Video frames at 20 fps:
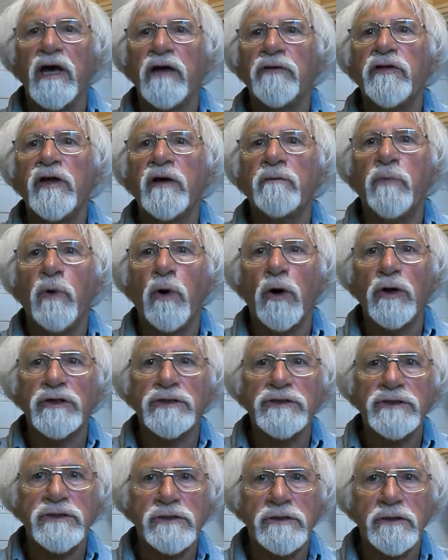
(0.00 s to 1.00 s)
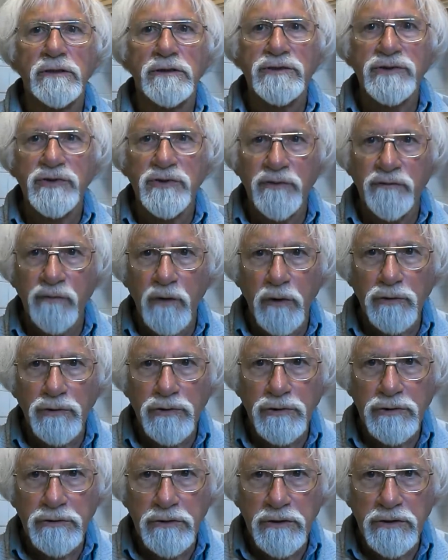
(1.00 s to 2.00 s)
their boisterous
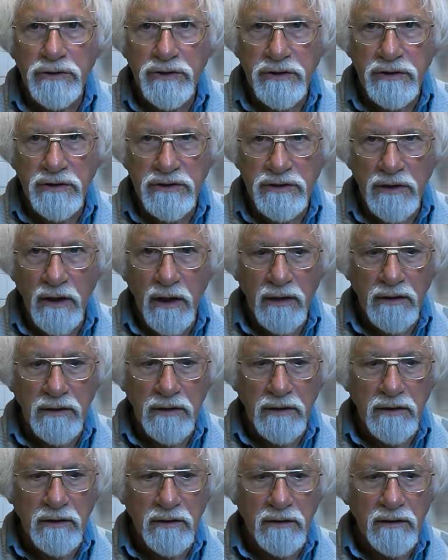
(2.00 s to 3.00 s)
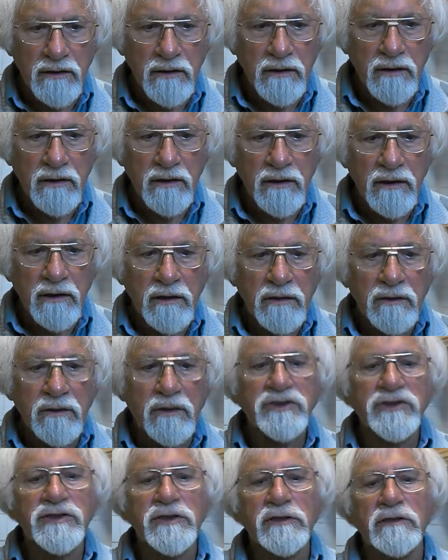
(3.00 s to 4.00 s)
devotion to the sun,
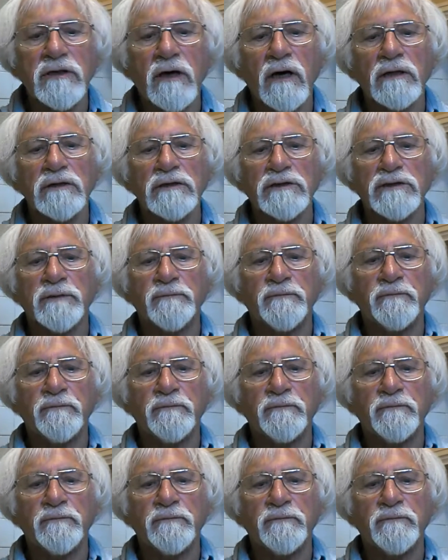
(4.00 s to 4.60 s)
not as a god,